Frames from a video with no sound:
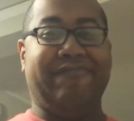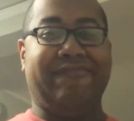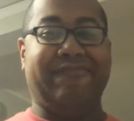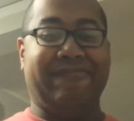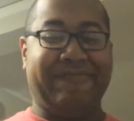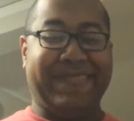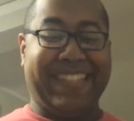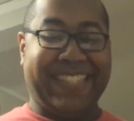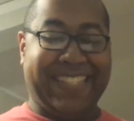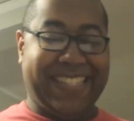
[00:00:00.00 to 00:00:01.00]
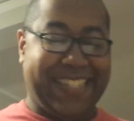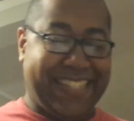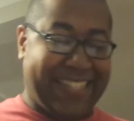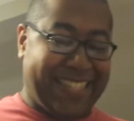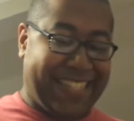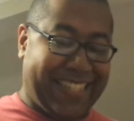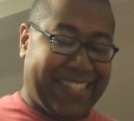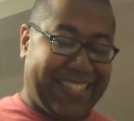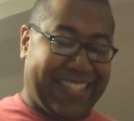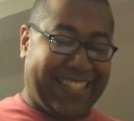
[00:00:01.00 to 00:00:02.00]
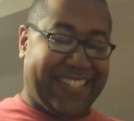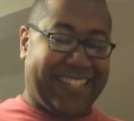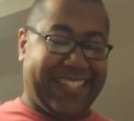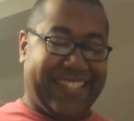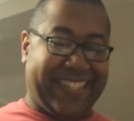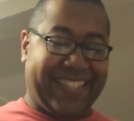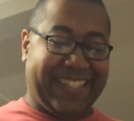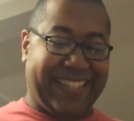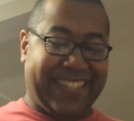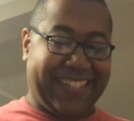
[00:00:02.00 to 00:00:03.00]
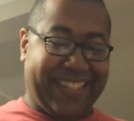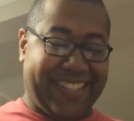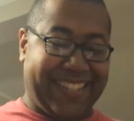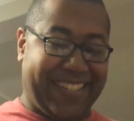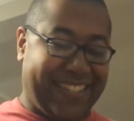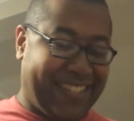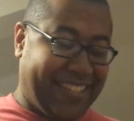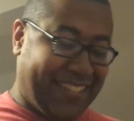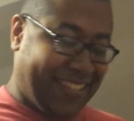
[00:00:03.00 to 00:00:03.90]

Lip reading: [no speech]